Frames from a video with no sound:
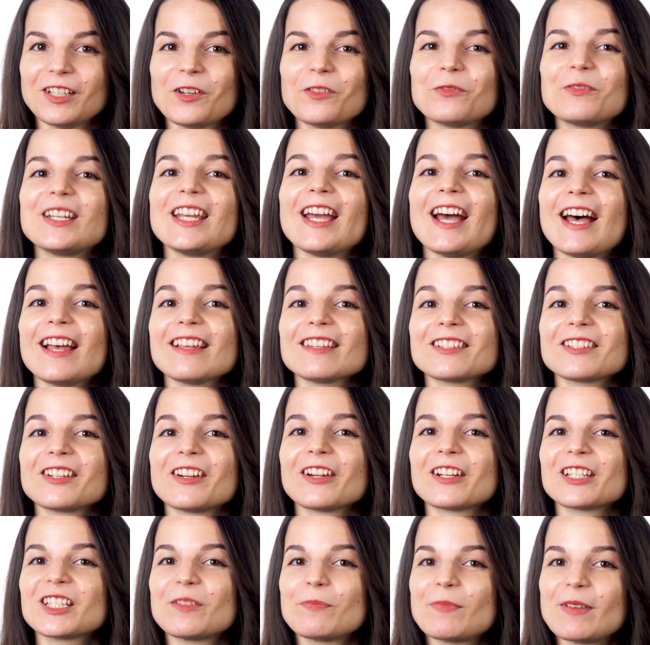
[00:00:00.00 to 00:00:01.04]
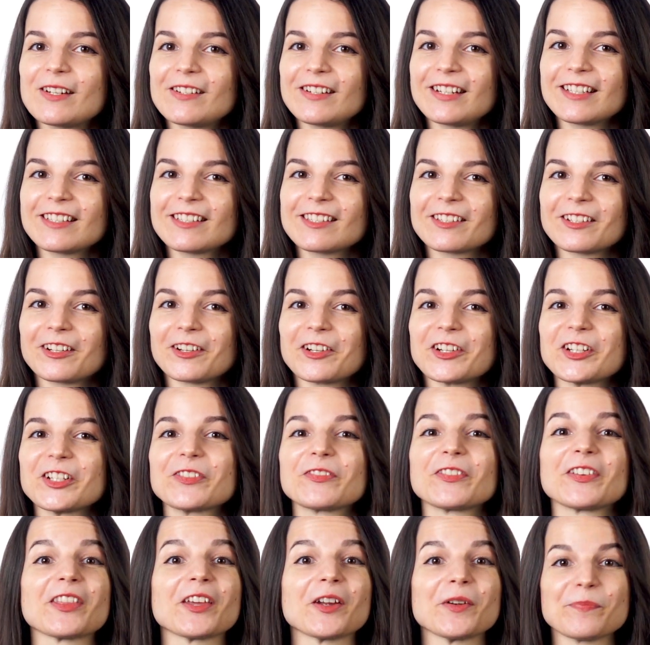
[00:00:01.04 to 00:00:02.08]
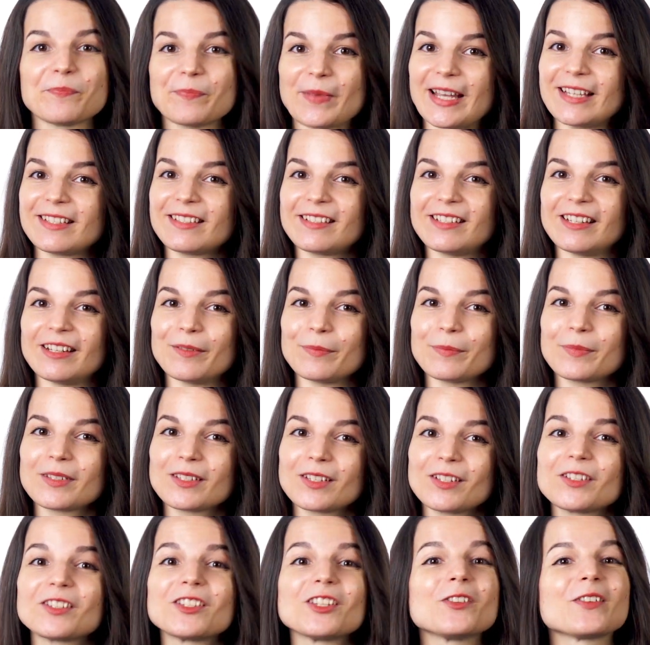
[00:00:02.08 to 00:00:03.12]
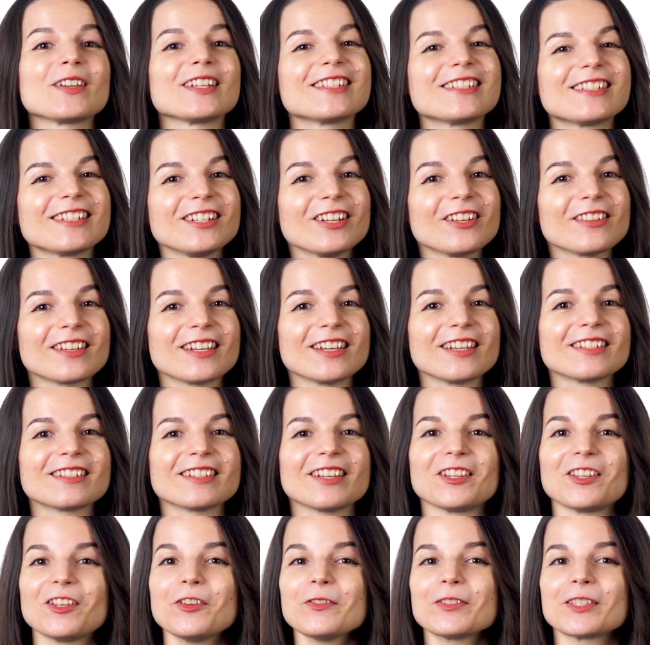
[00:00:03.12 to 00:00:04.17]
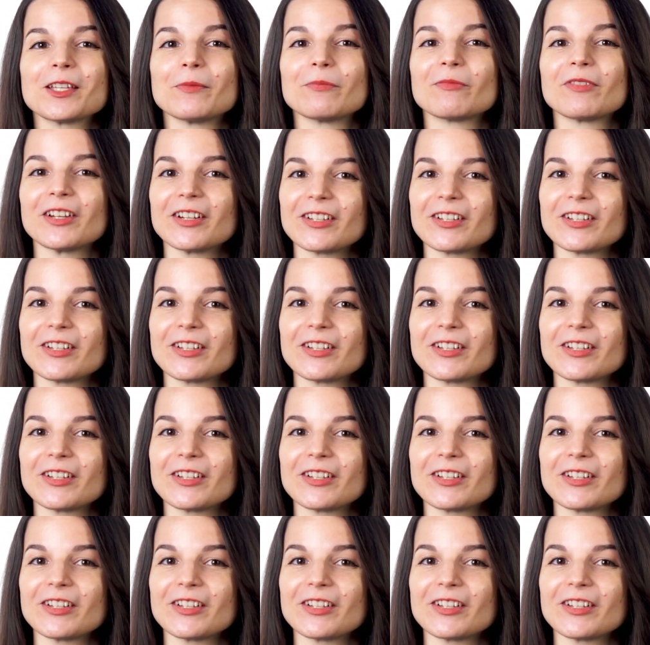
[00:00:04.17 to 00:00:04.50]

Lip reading: We asked our experienced learners for their best tips, so you can steal these and use them for